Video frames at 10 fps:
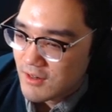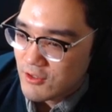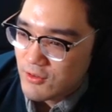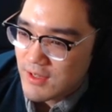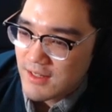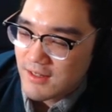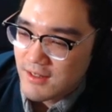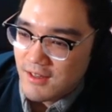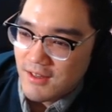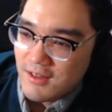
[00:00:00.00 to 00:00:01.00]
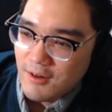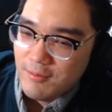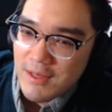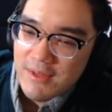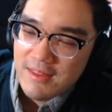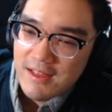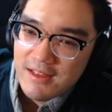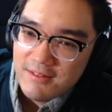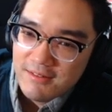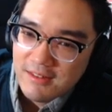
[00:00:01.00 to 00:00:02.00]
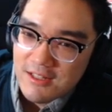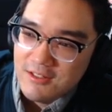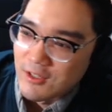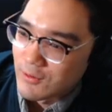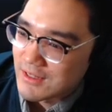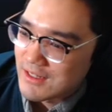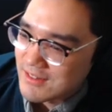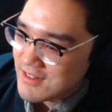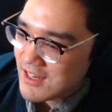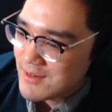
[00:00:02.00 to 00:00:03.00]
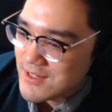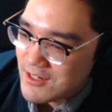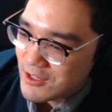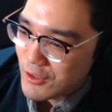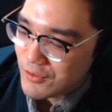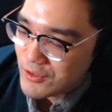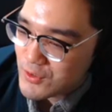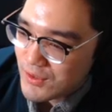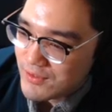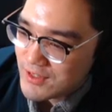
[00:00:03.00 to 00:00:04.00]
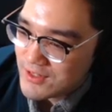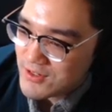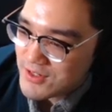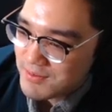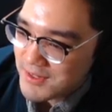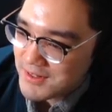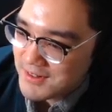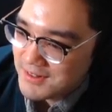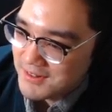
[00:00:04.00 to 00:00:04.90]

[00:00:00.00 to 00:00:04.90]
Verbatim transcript: You'd think, or maybe they they don't think this game is gonna go for 12 years or something.